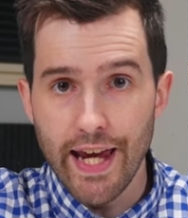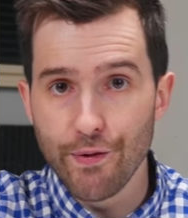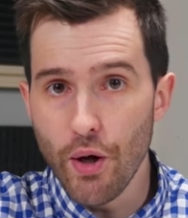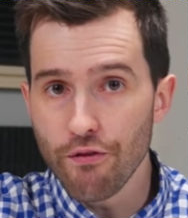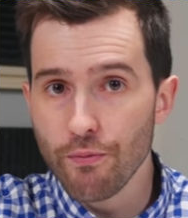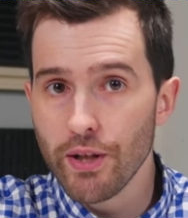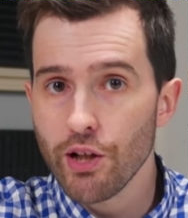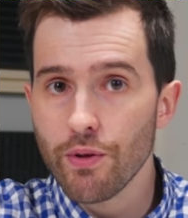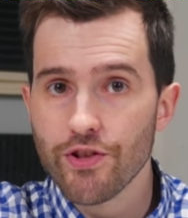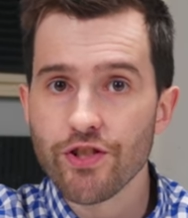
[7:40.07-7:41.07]
If you aren't
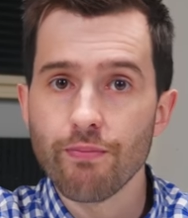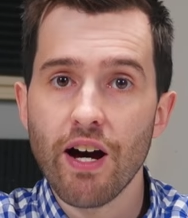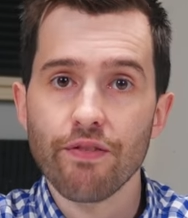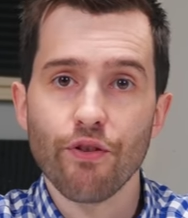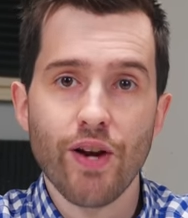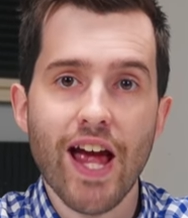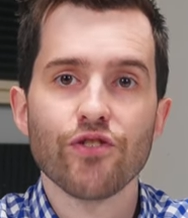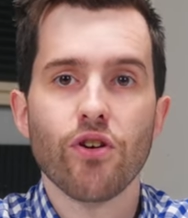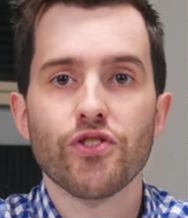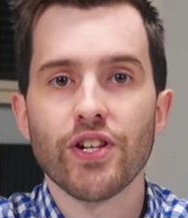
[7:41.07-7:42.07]
familiar with the smartphone
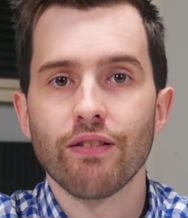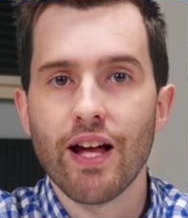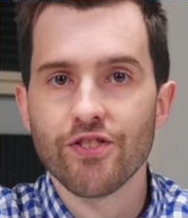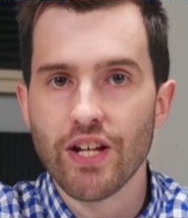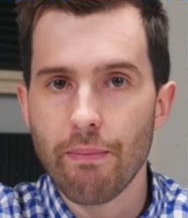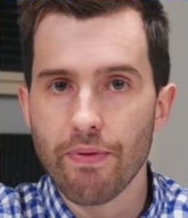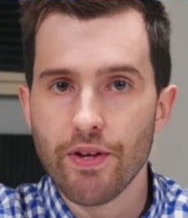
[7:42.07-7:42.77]
SoC landscape,